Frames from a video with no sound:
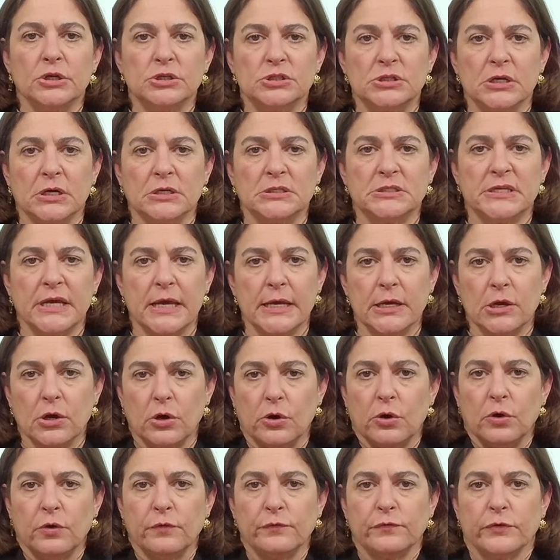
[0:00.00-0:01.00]
to take
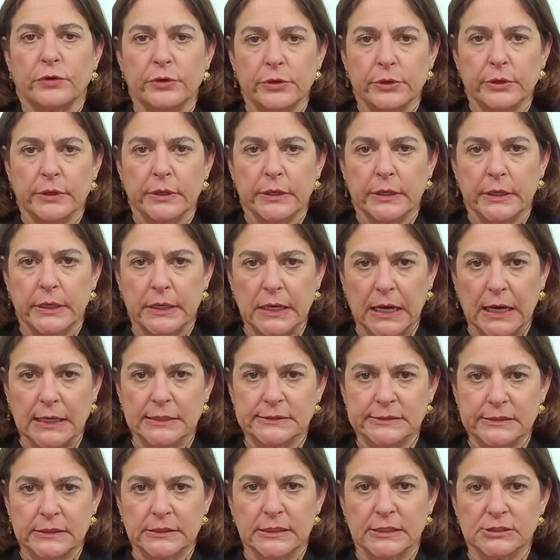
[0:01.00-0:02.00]
over
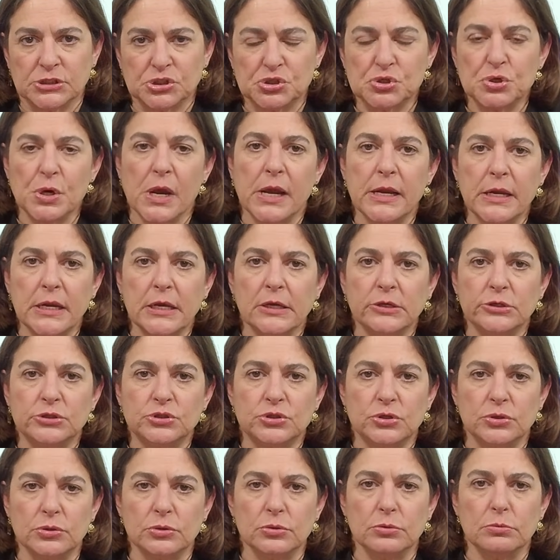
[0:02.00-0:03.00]
Gaza, that's training
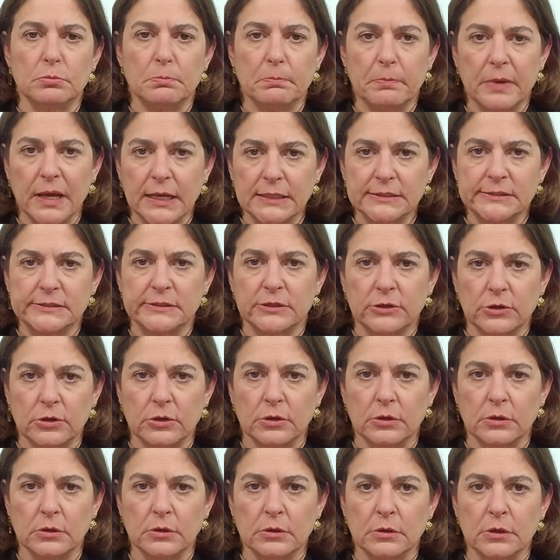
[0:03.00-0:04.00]
to
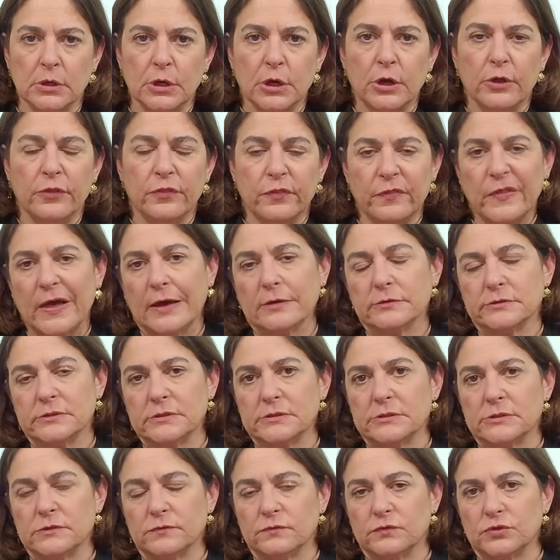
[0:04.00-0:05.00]
massacre
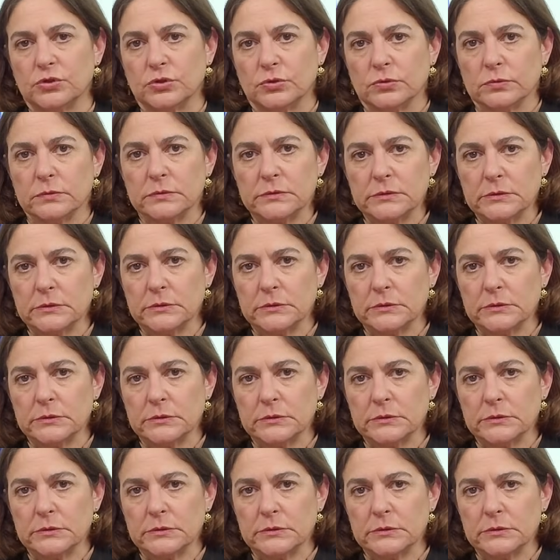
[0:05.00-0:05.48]
thousands of Jews,